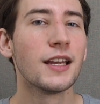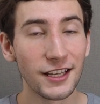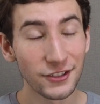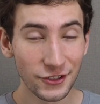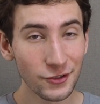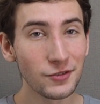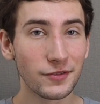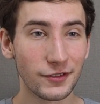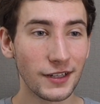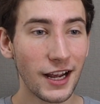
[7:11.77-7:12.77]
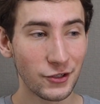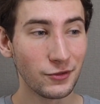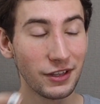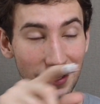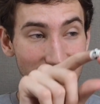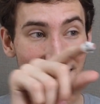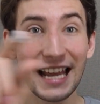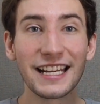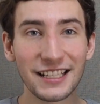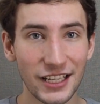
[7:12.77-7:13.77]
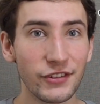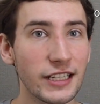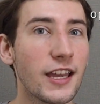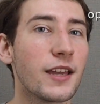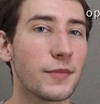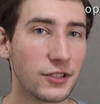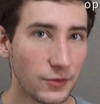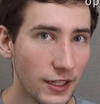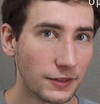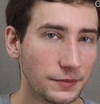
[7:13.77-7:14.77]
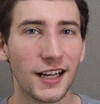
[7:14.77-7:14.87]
And it's used for actual the settings of a game as well.